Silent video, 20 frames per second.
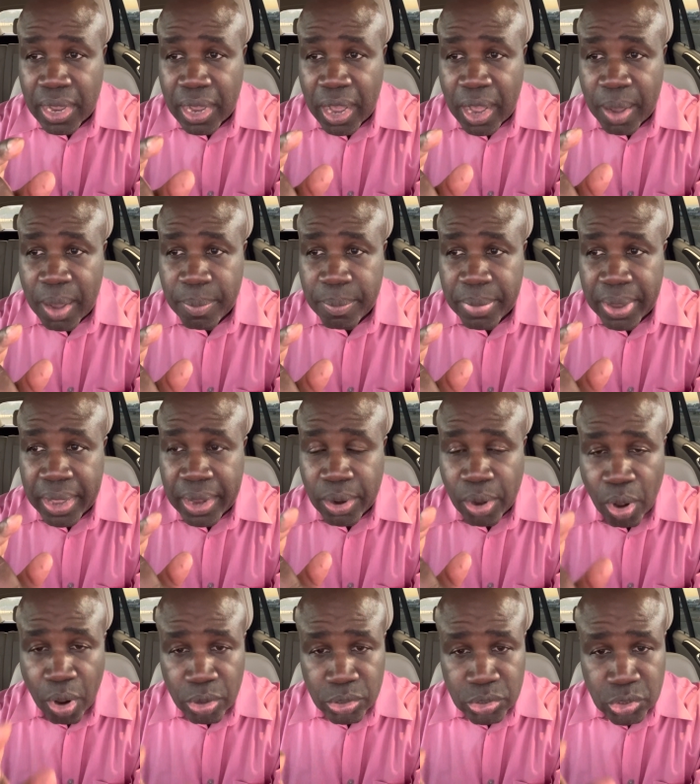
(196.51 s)
Um, and
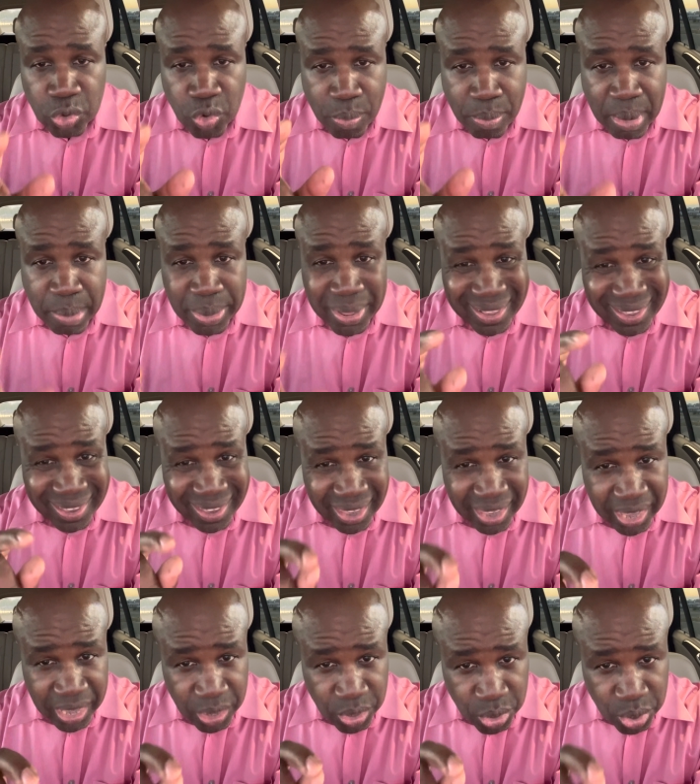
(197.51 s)
also remember that
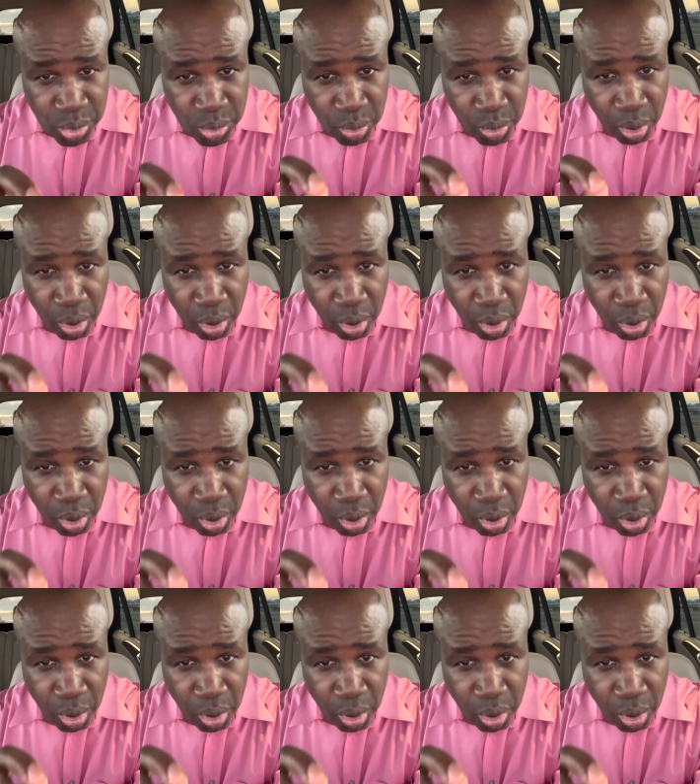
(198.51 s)
K2